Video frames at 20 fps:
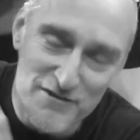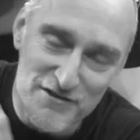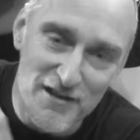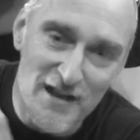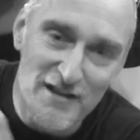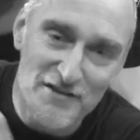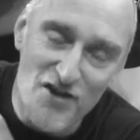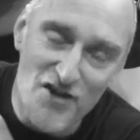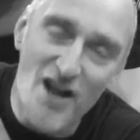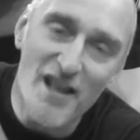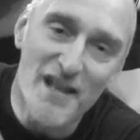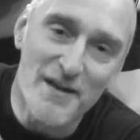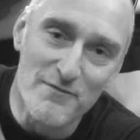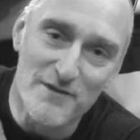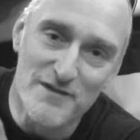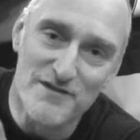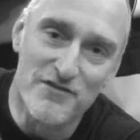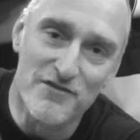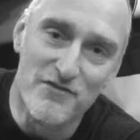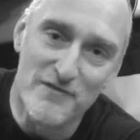That's all he
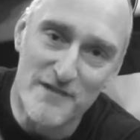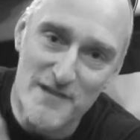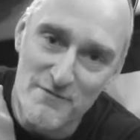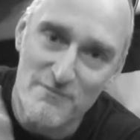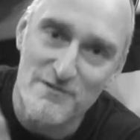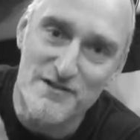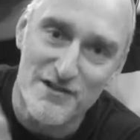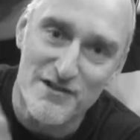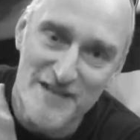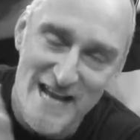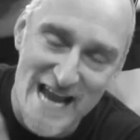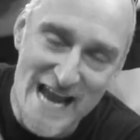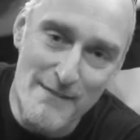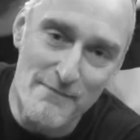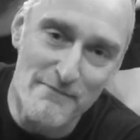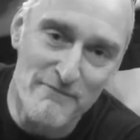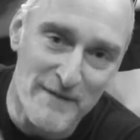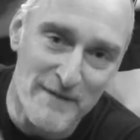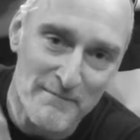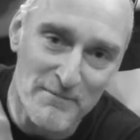was doing. He was just
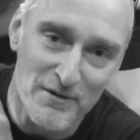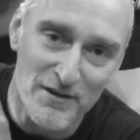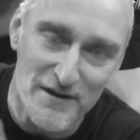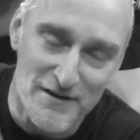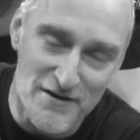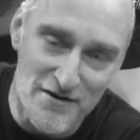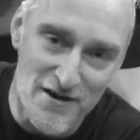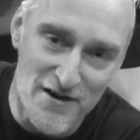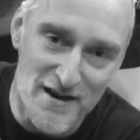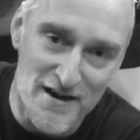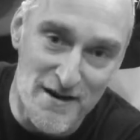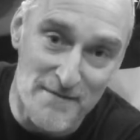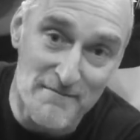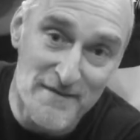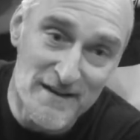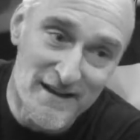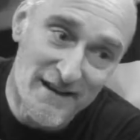aiming people and hurting them.